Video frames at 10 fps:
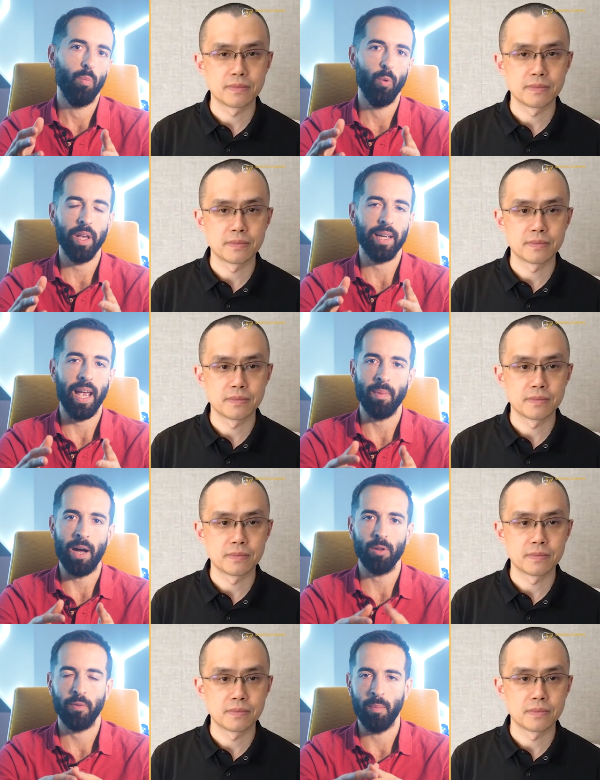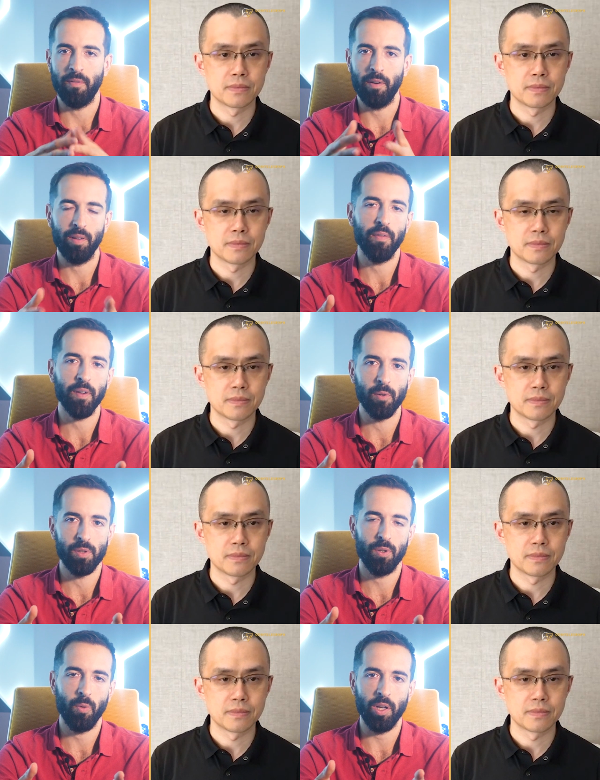Speaker 1: We came out from a very difficult
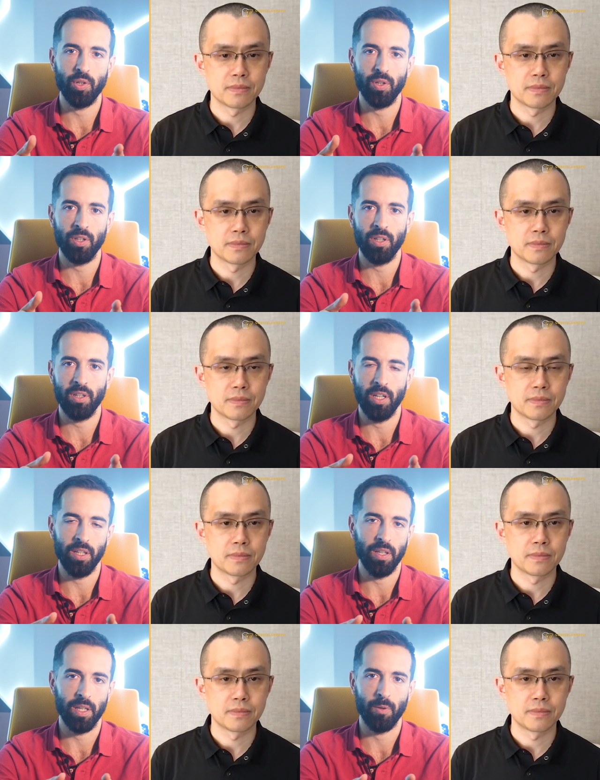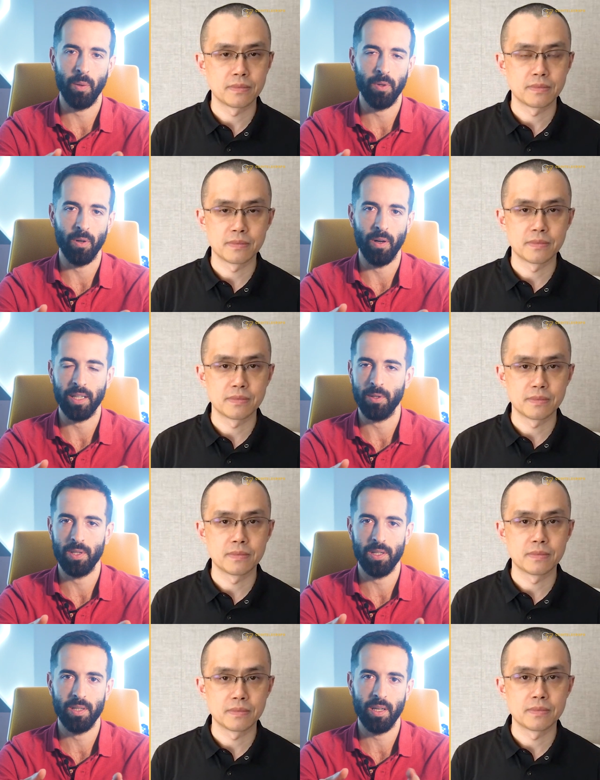situation in the crypto
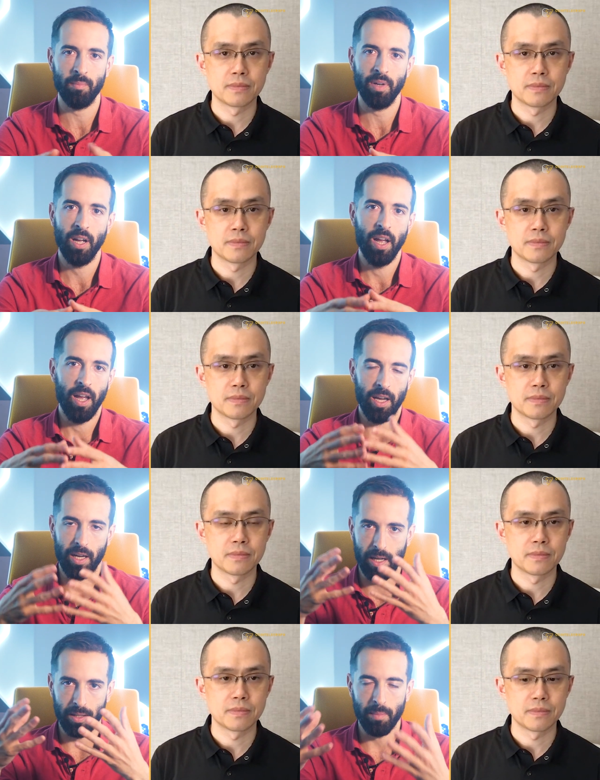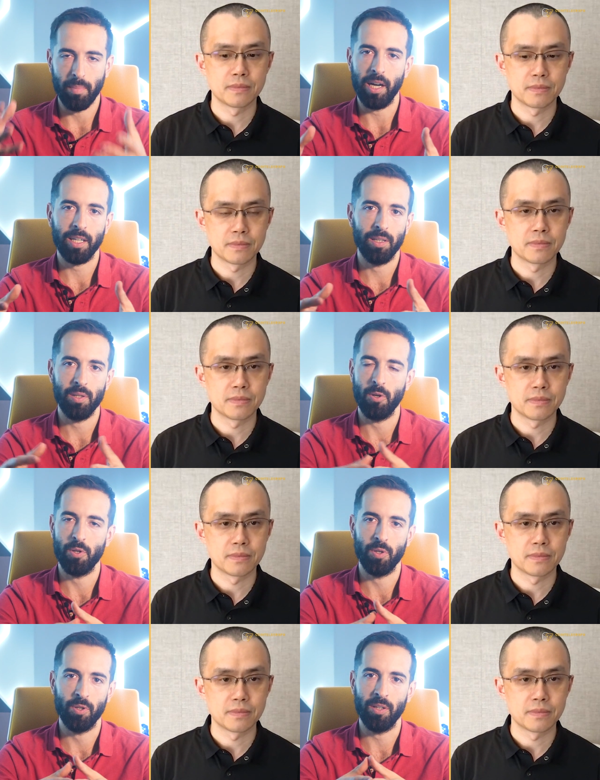ecosystem. The market is
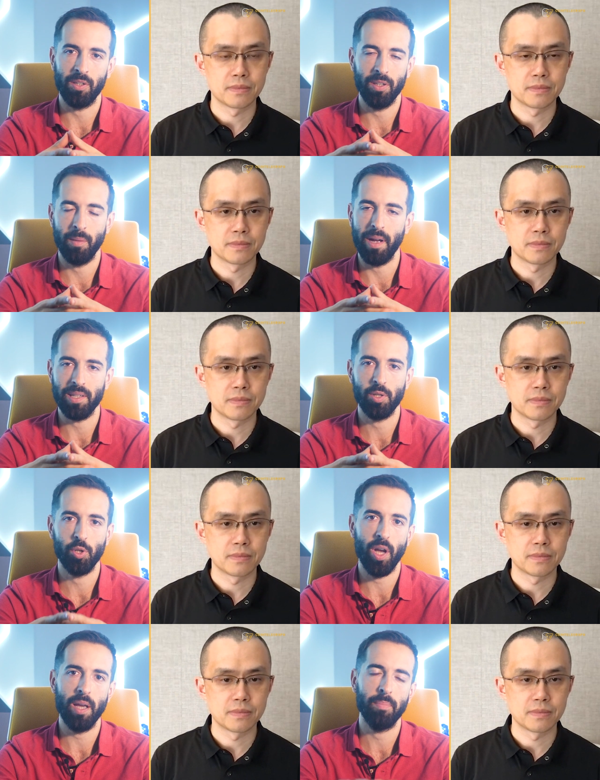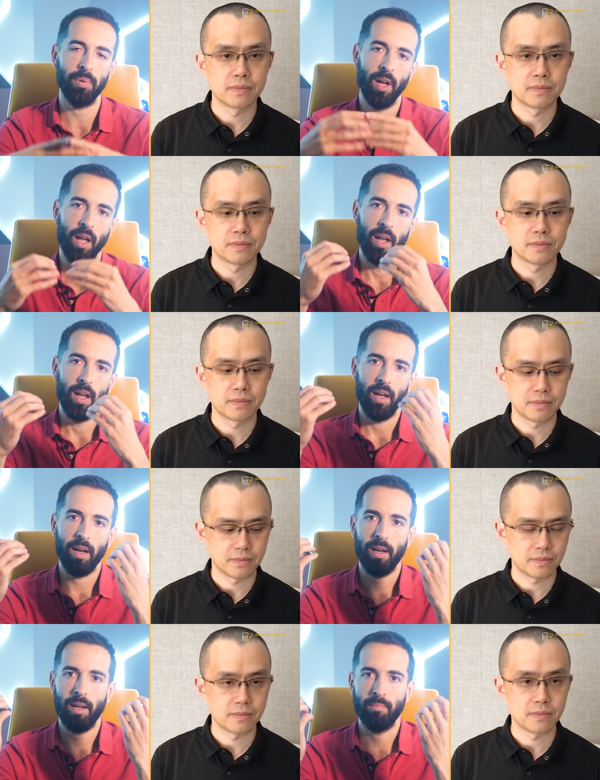also not in the best shape.
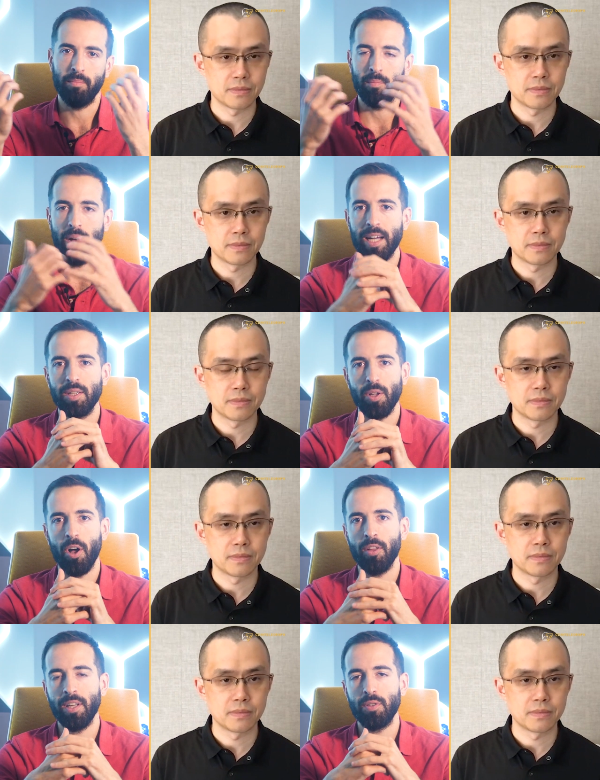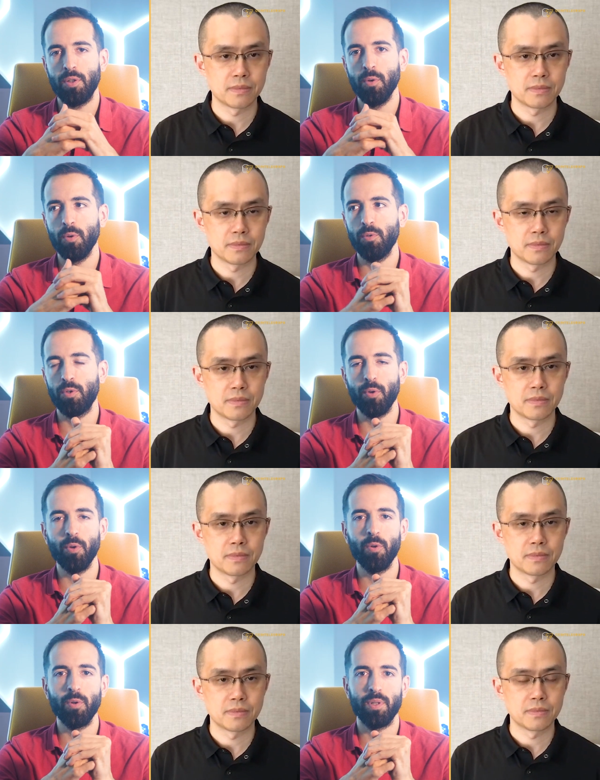I saw that you
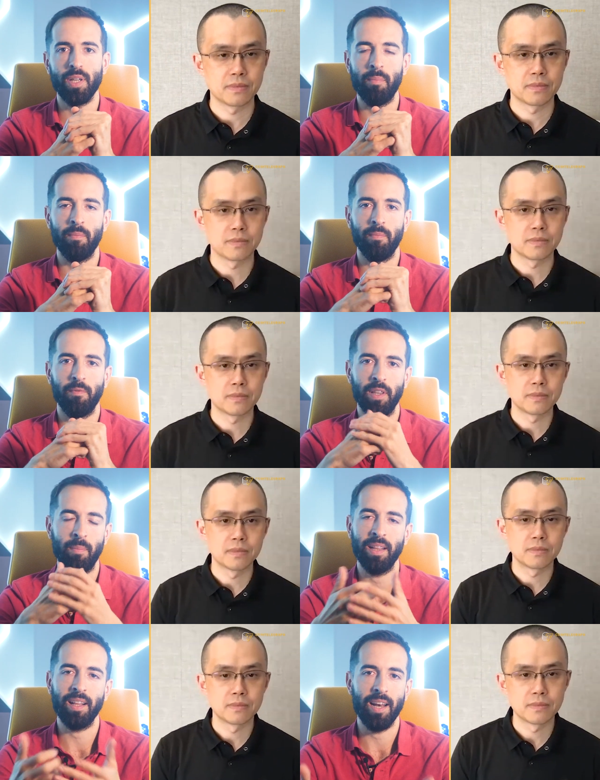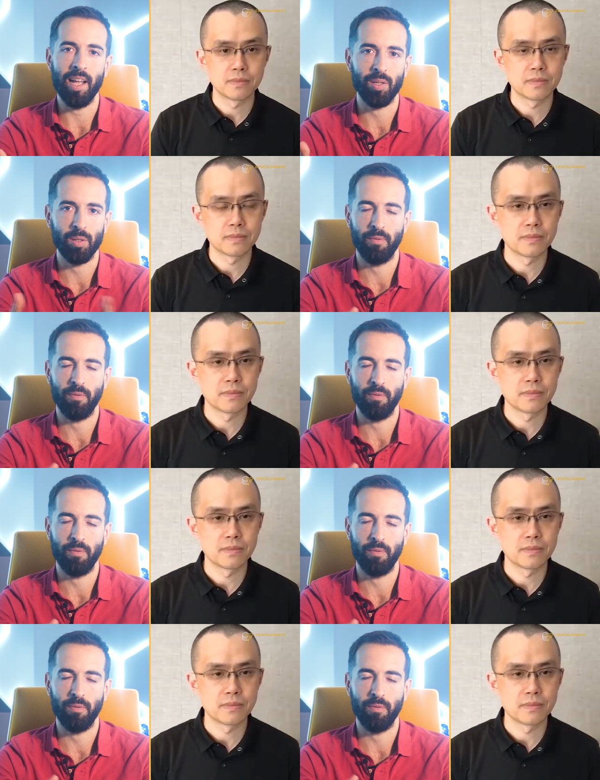drew some fundamental lessons